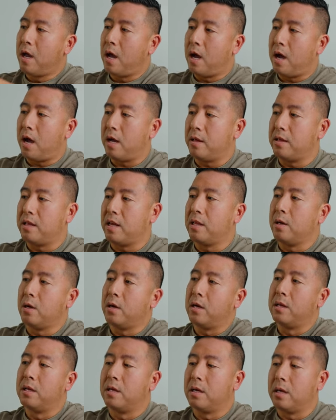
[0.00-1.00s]

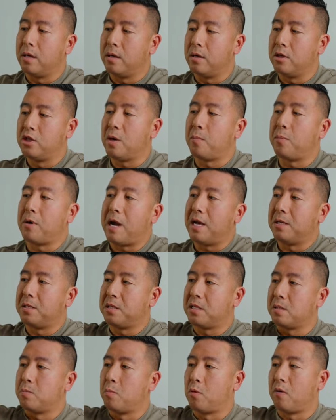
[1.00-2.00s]
The Jumper has
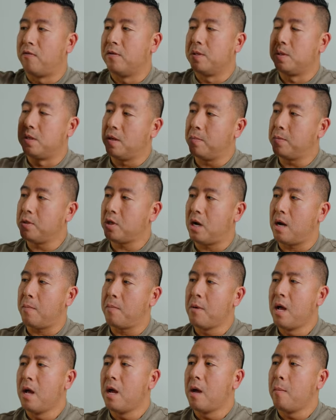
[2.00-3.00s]
just more of a zip top.